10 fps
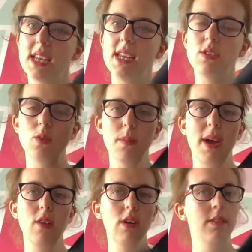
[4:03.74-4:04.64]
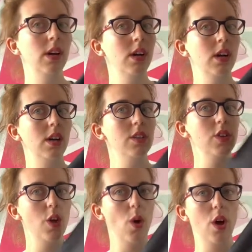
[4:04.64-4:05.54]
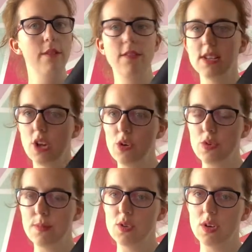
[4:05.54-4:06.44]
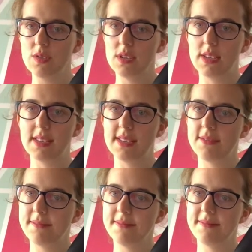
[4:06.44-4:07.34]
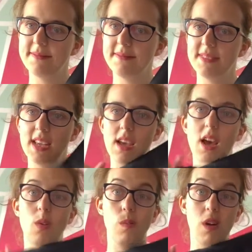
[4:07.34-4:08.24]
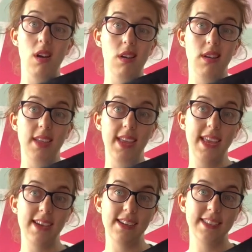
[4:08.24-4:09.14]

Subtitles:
into a pair of Sew Over It Ultimate Trousers. I will put that here.